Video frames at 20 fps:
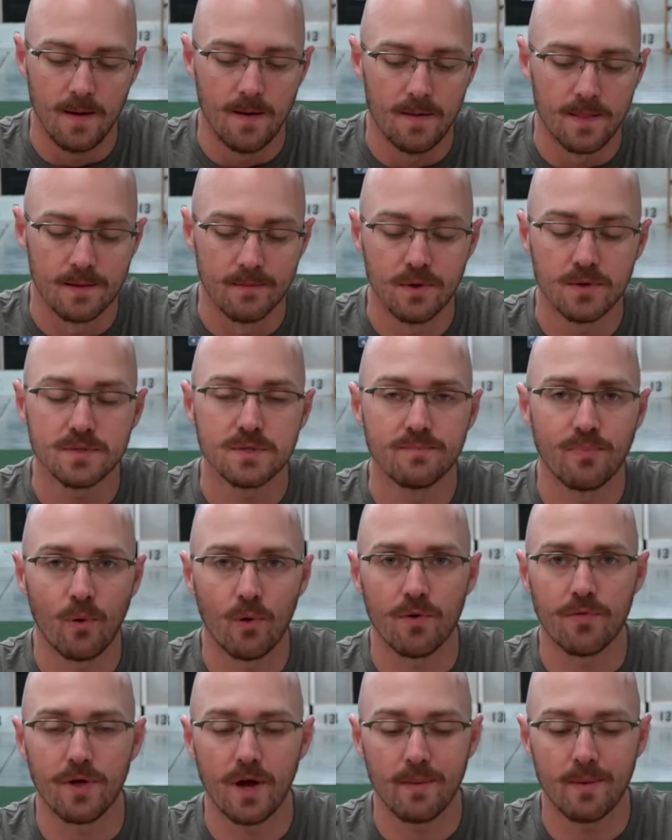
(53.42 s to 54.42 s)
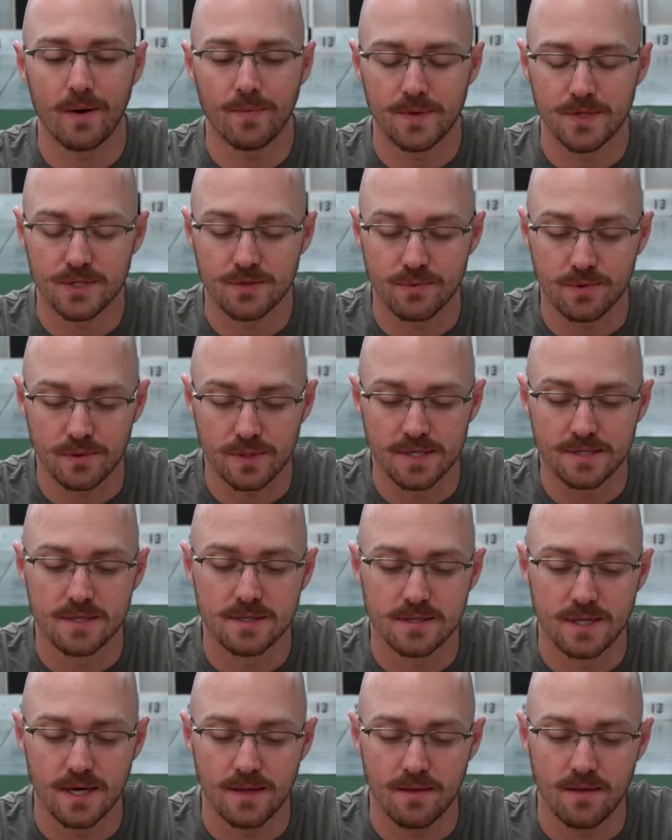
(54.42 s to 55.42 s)
The most important thing about this release is
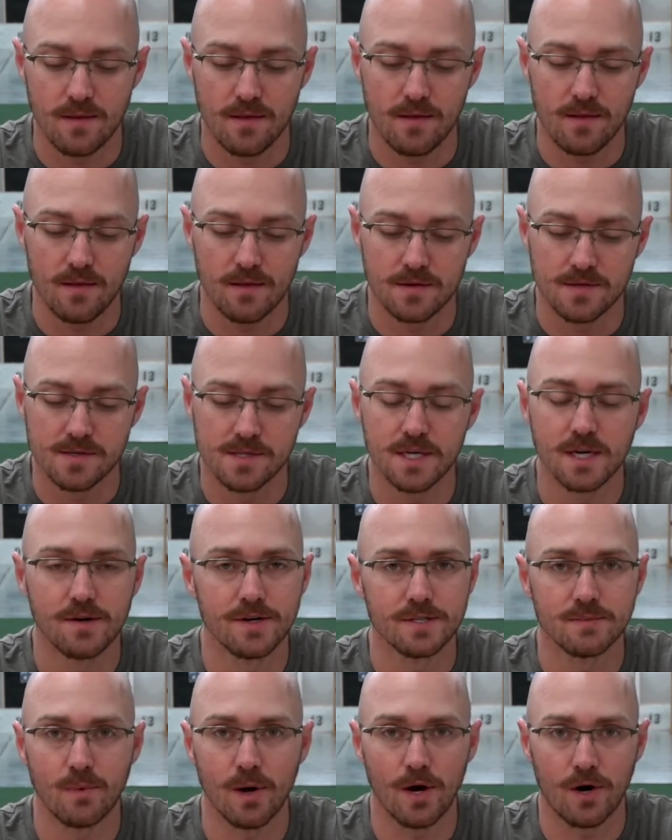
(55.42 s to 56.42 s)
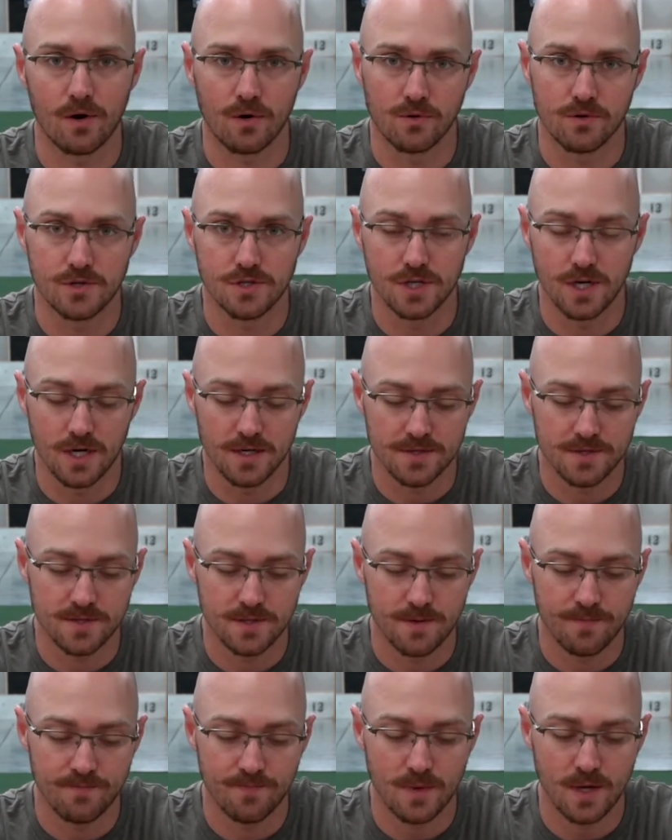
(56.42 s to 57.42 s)
that the sear is micro adjust.